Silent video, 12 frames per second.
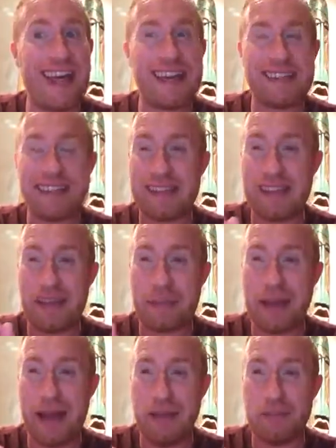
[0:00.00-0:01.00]
because I think it'd
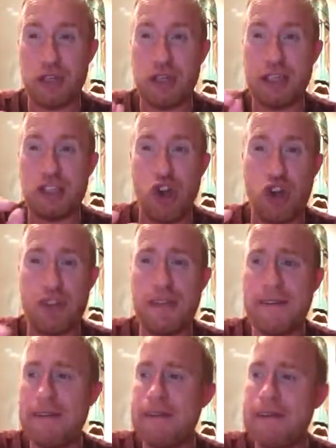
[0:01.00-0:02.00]
be absolutely stunning.